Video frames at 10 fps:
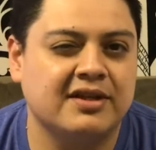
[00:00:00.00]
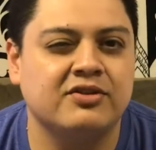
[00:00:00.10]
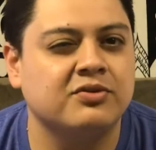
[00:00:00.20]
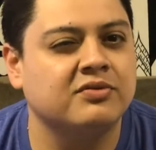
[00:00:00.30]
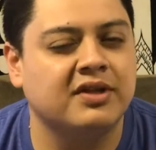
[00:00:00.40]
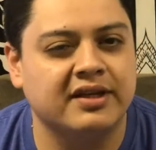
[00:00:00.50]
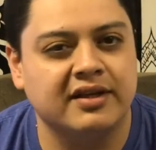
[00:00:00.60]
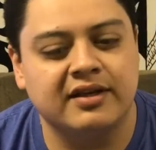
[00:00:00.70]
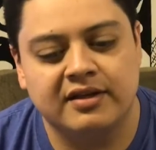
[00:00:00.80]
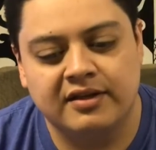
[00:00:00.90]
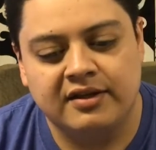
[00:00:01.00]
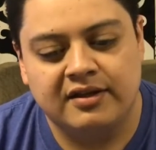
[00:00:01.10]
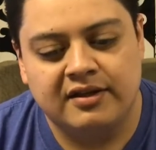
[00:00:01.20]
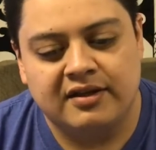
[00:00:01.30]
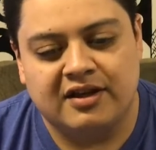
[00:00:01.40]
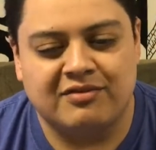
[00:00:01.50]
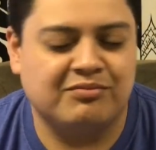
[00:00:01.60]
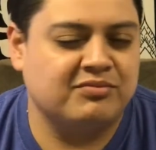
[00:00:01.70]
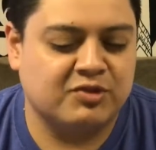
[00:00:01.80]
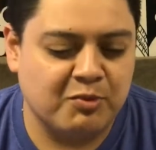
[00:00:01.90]
and I do like
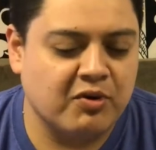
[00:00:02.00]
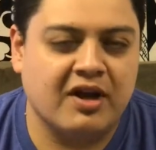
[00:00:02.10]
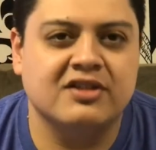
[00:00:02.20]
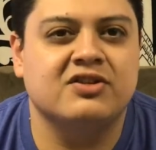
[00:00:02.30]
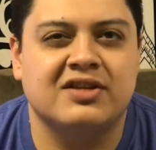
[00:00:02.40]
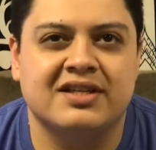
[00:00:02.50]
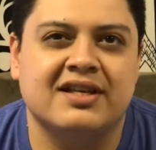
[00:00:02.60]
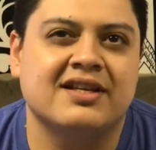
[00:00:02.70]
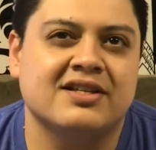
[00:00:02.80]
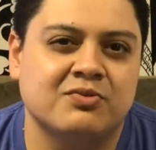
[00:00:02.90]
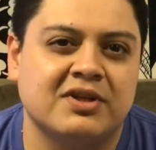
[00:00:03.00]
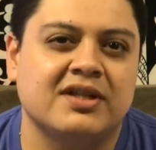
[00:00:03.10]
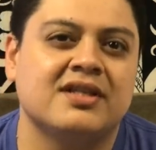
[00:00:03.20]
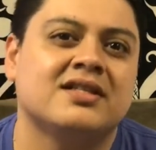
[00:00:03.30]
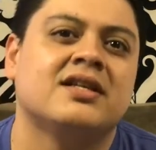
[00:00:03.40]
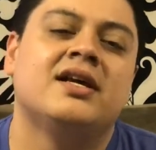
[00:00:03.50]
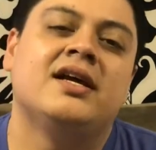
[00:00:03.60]
smoke concentrates, I guess is what it is.